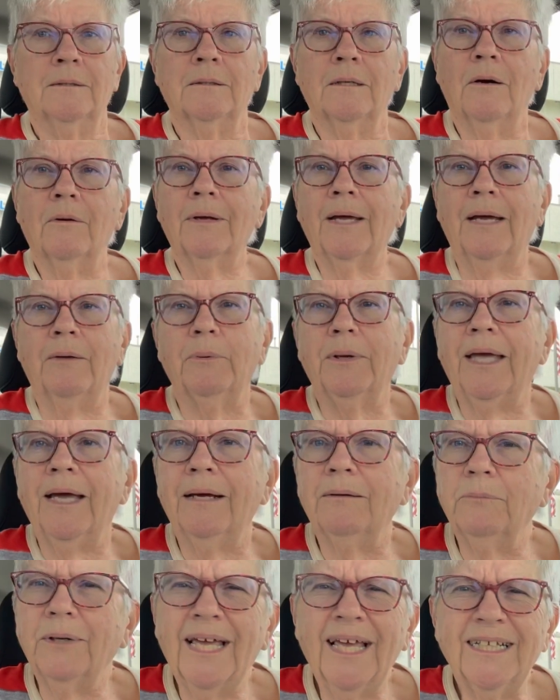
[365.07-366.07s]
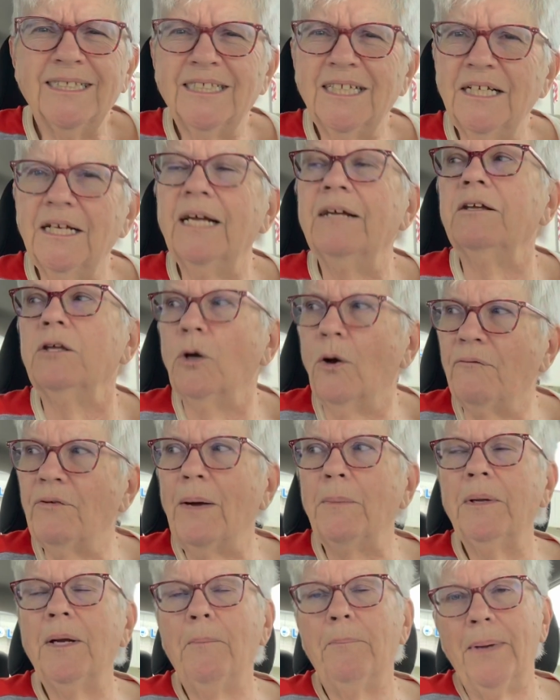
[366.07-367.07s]
okay, we can't sit. You know, if
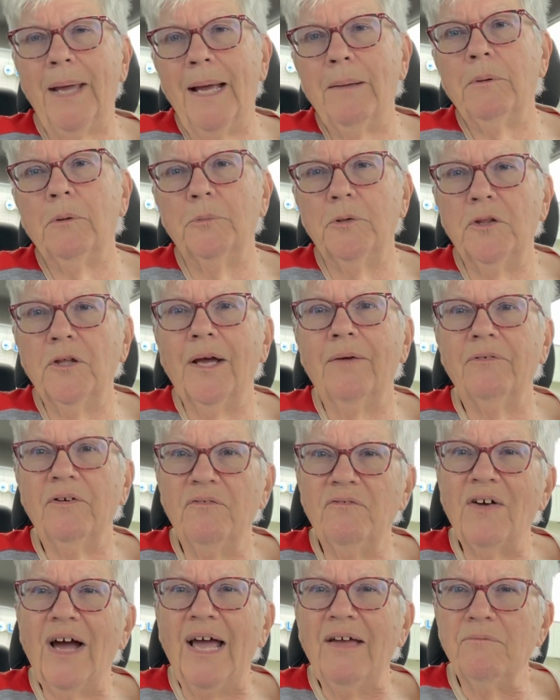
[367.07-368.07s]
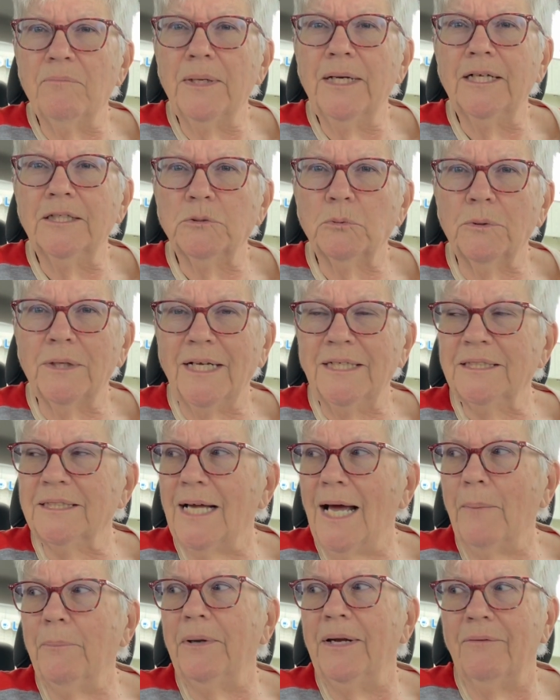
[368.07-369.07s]
I'm going to babble with you every 5 minutes when I
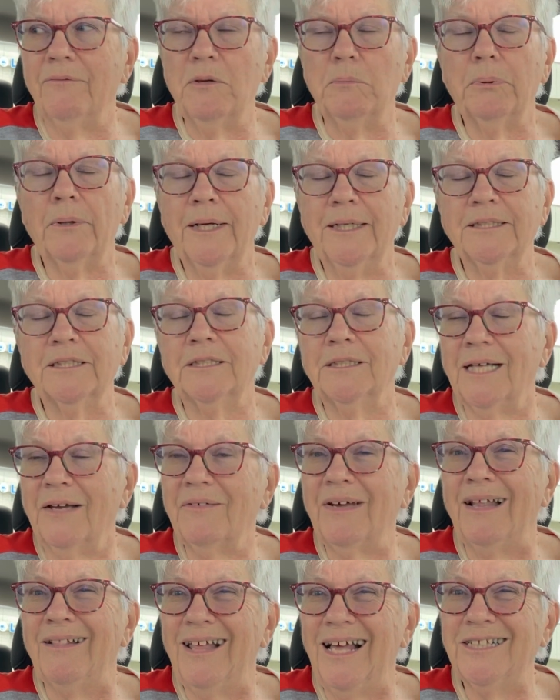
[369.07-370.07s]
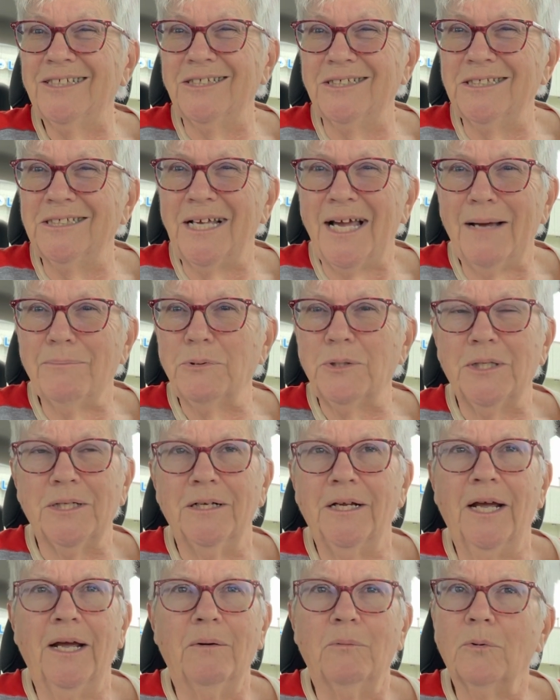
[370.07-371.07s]
stop at every place, because I've got lots of stops
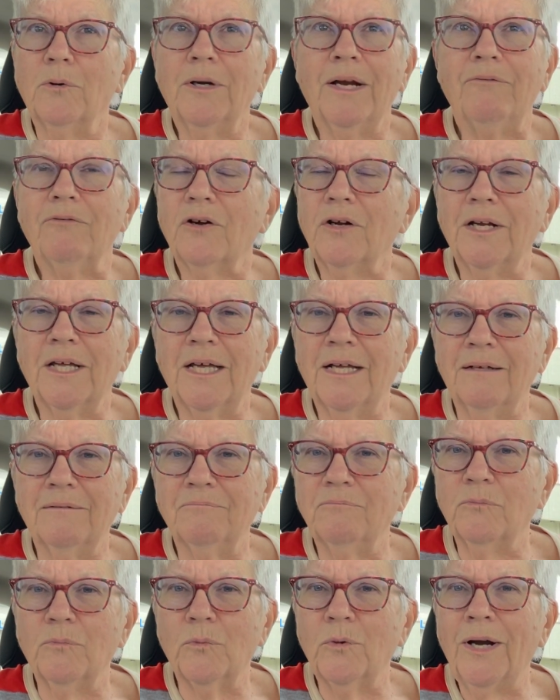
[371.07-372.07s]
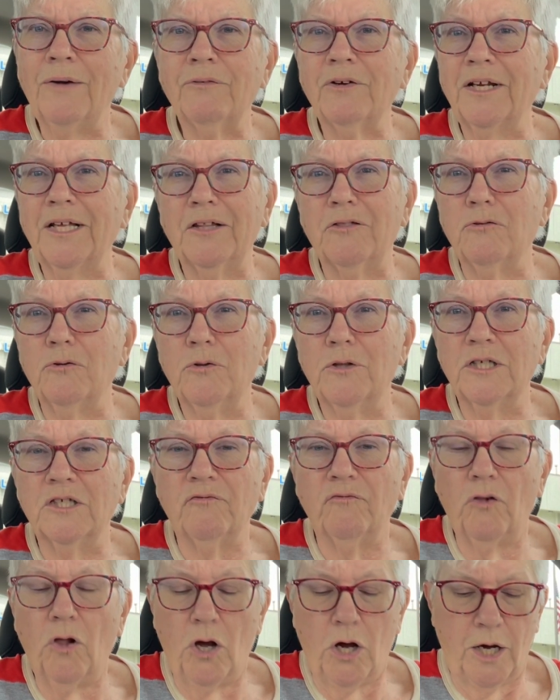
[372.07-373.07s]
today, we're never going to get through
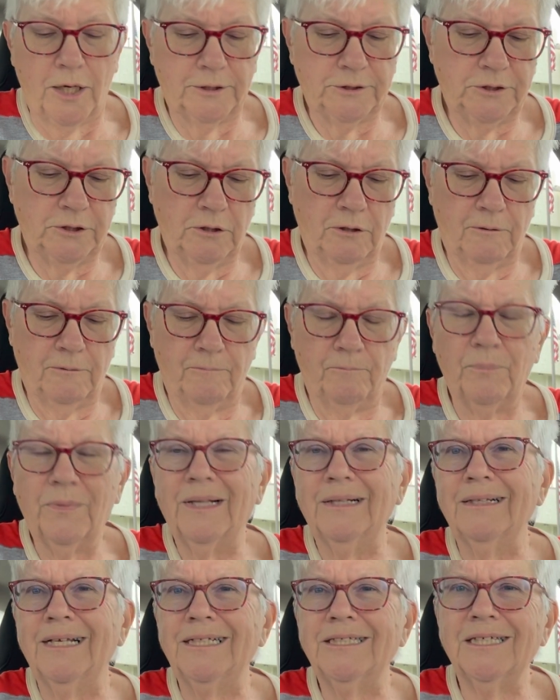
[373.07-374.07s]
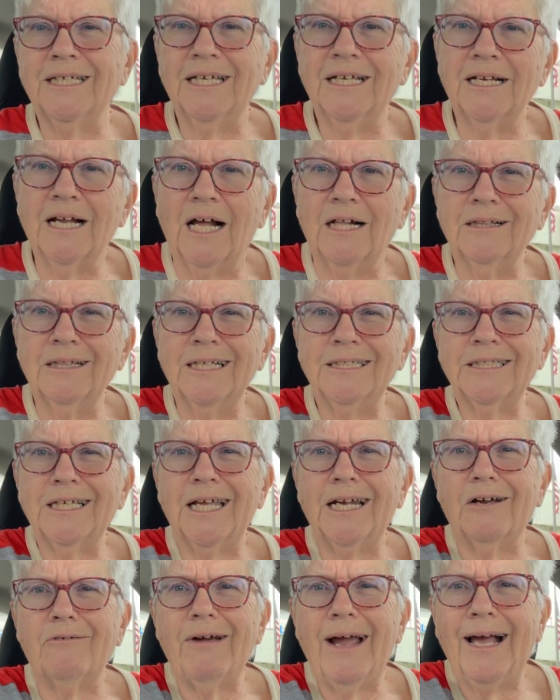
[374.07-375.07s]
this vlog. So let's get
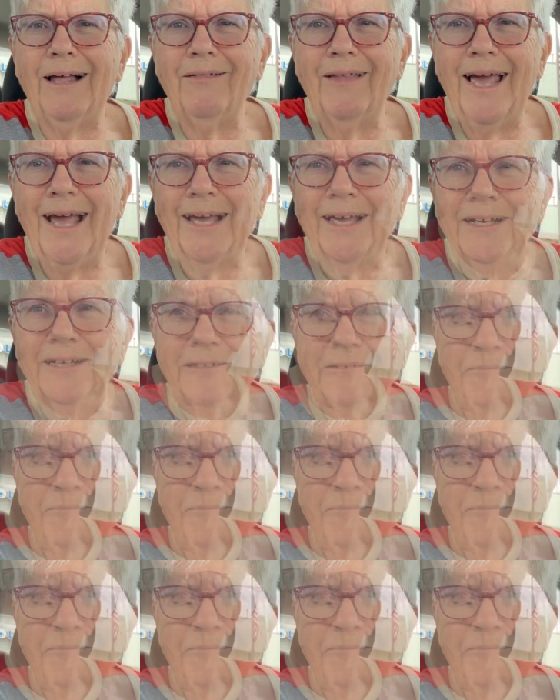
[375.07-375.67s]
a crack-a-lackin'.